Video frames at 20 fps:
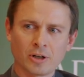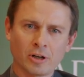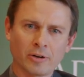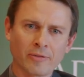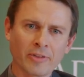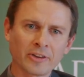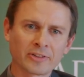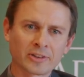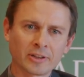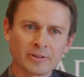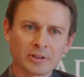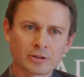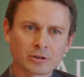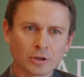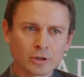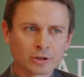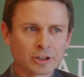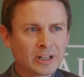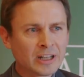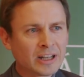of the Civil
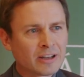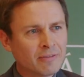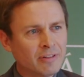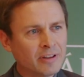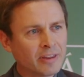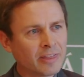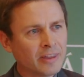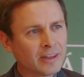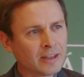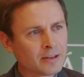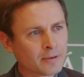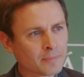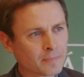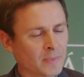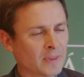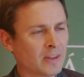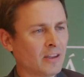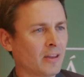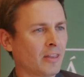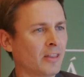Code within
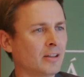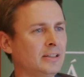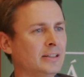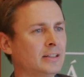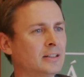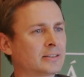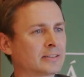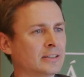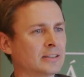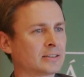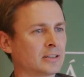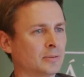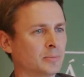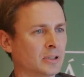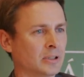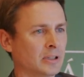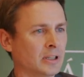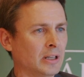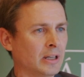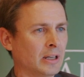the legal system.
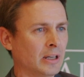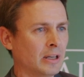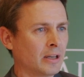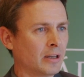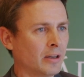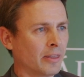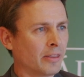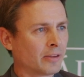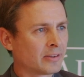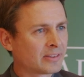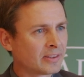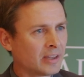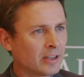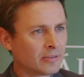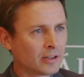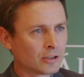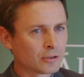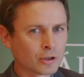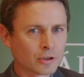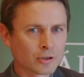The
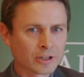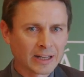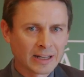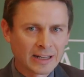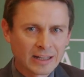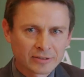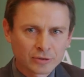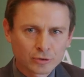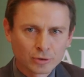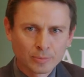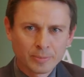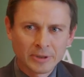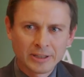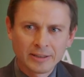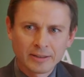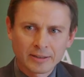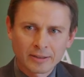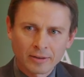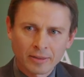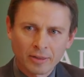Civil Code has to
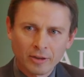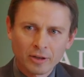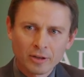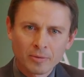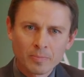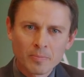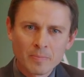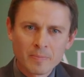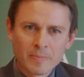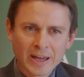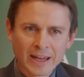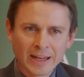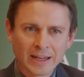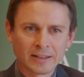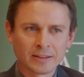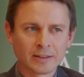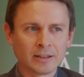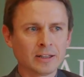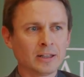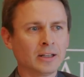be the
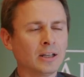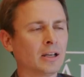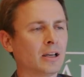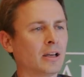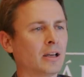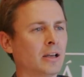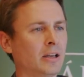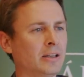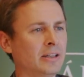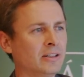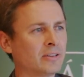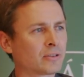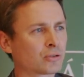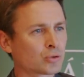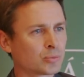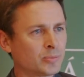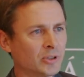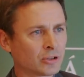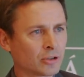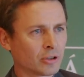main
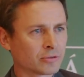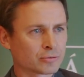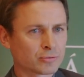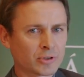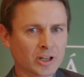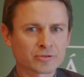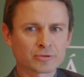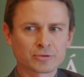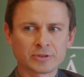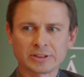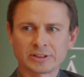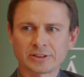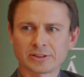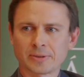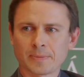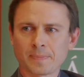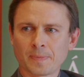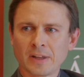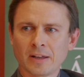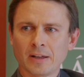instrument of
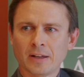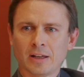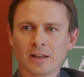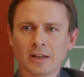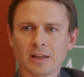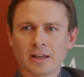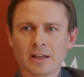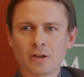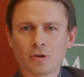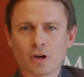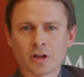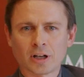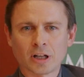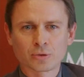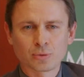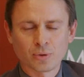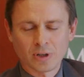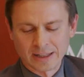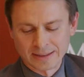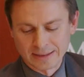reference in
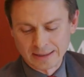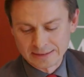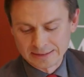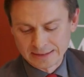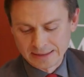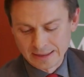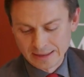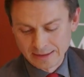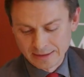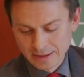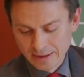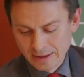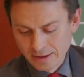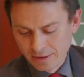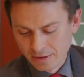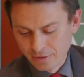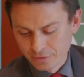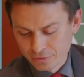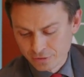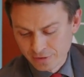order to understand
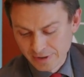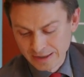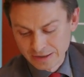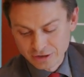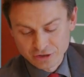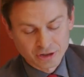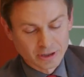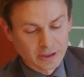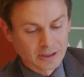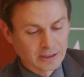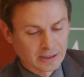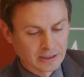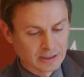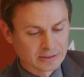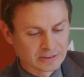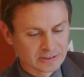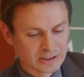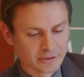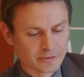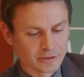the French
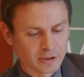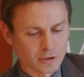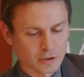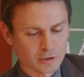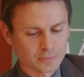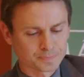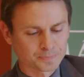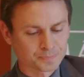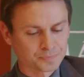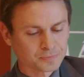civil law.